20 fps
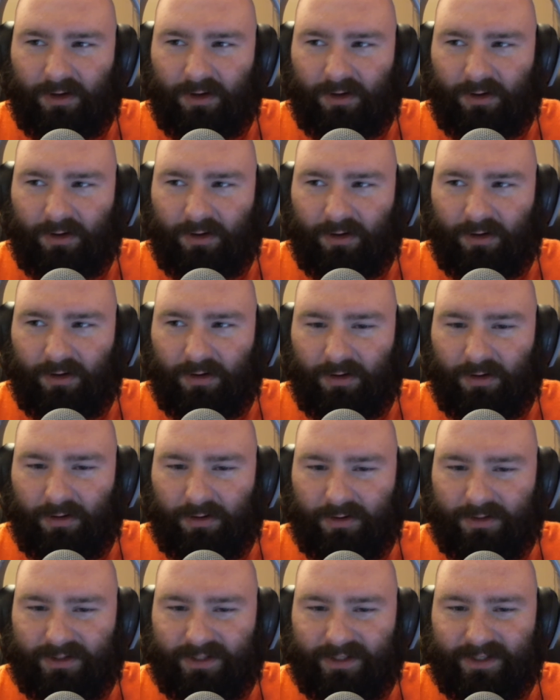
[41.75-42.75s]

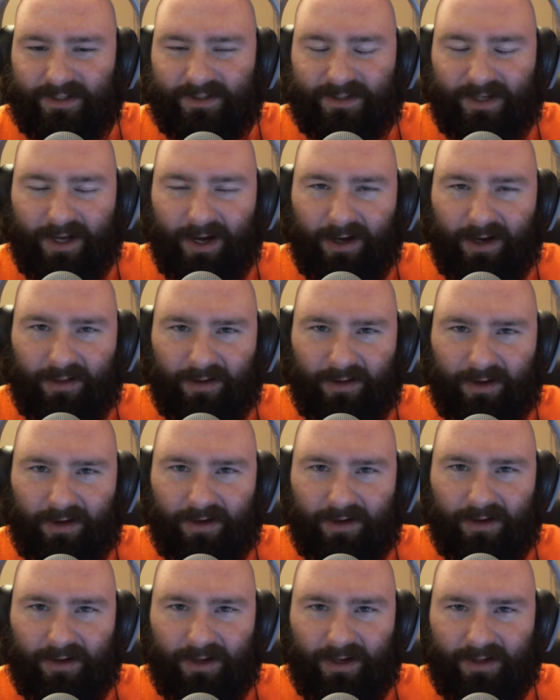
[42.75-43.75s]
on City
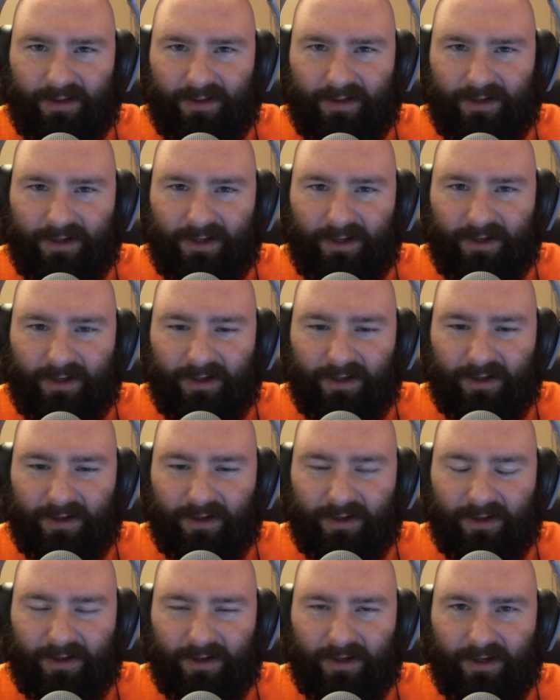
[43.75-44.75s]
Skyline that the